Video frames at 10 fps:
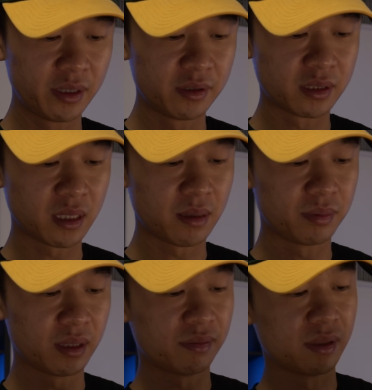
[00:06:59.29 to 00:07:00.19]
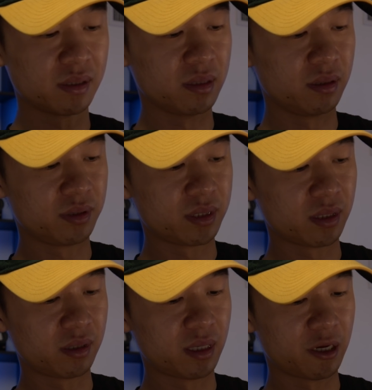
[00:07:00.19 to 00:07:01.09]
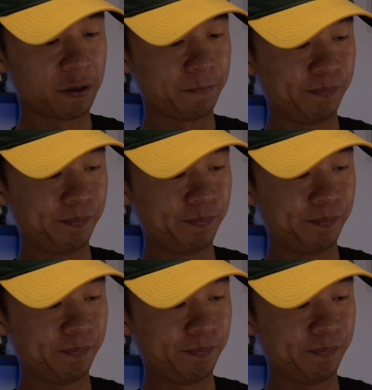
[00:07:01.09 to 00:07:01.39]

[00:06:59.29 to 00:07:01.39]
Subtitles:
here in the top left, there's a little shutter dial.